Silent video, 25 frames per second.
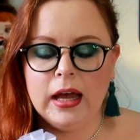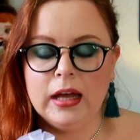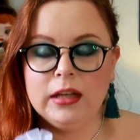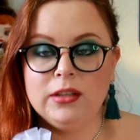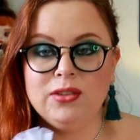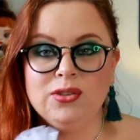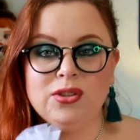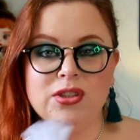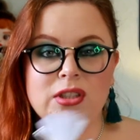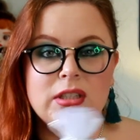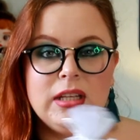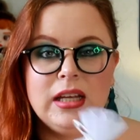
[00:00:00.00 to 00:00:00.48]

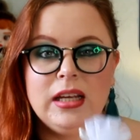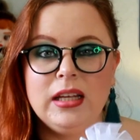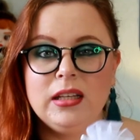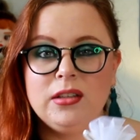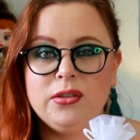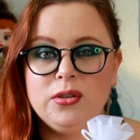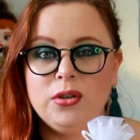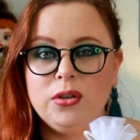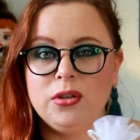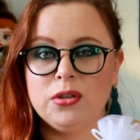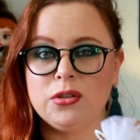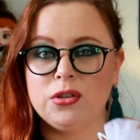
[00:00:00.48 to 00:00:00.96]
to stick it
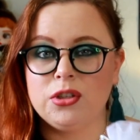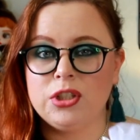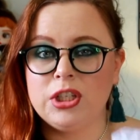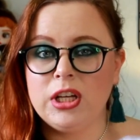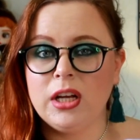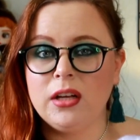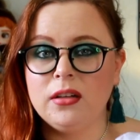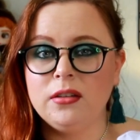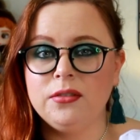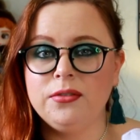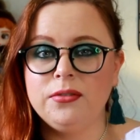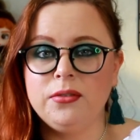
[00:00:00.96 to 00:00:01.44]
to your
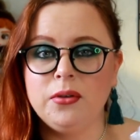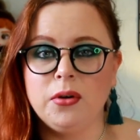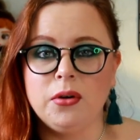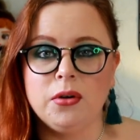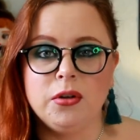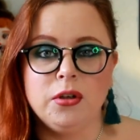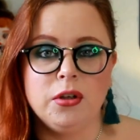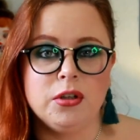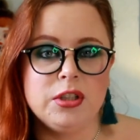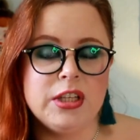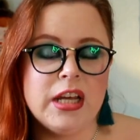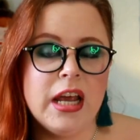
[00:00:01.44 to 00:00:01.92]
shelf
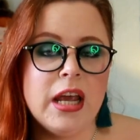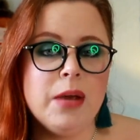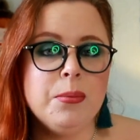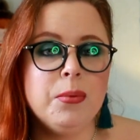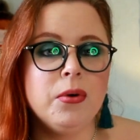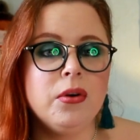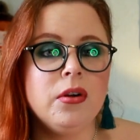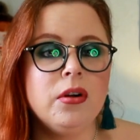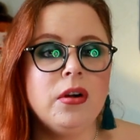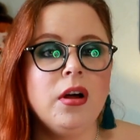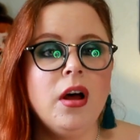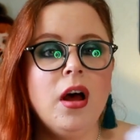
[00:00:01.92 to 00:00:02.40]
or your
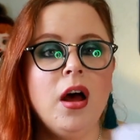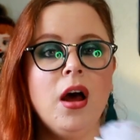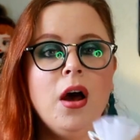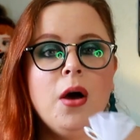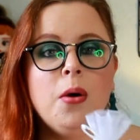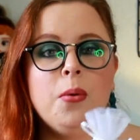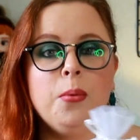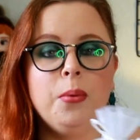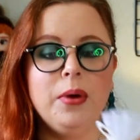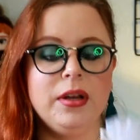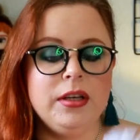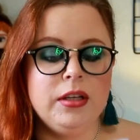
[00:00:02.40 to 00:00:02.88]
table
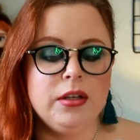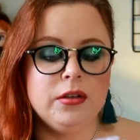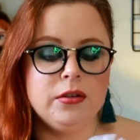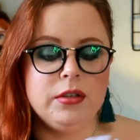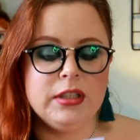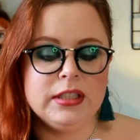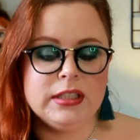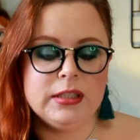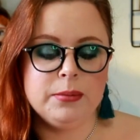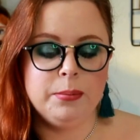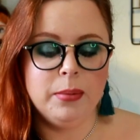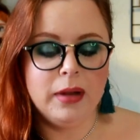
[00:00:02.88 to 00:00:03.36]
when you're
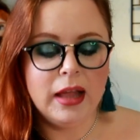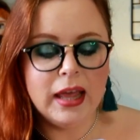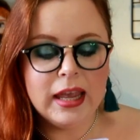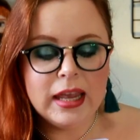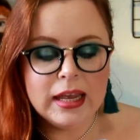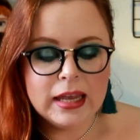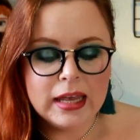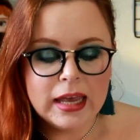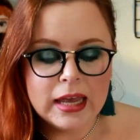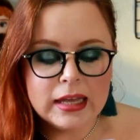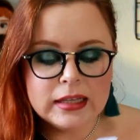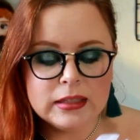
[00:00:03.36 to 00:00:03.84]

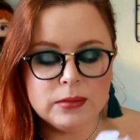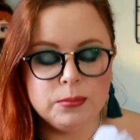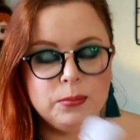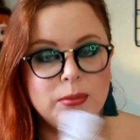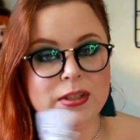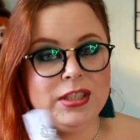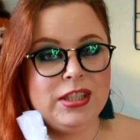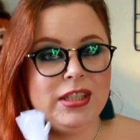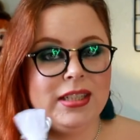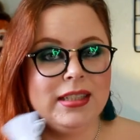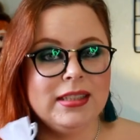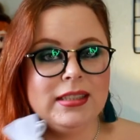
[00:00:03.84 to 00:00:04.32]
displaying it,
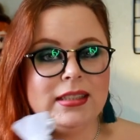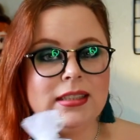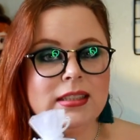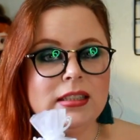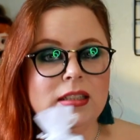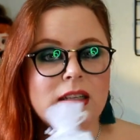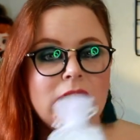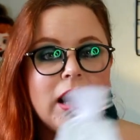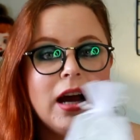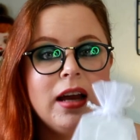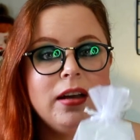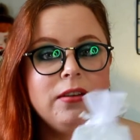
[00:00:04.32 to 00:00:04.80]
which is
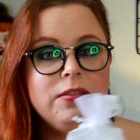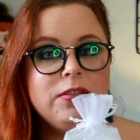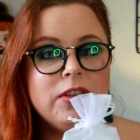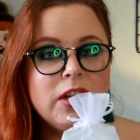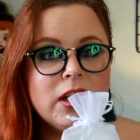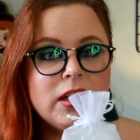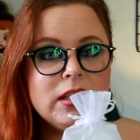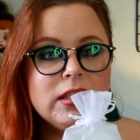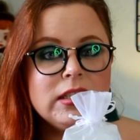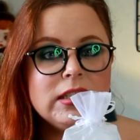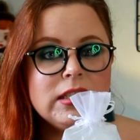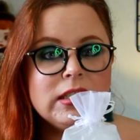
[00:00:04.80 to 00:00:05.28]
kind of
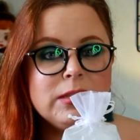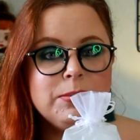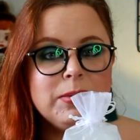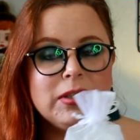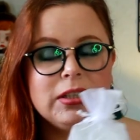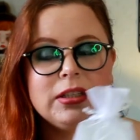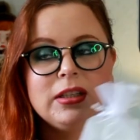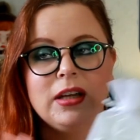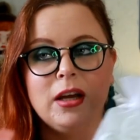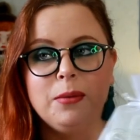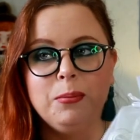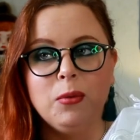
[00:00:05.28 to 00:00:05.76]
nice
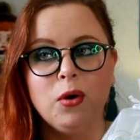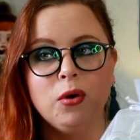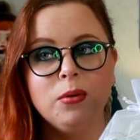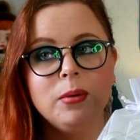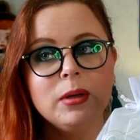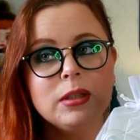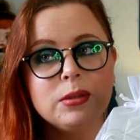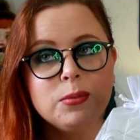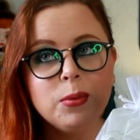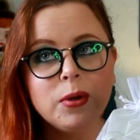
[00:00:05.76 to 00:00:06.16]
because I'm always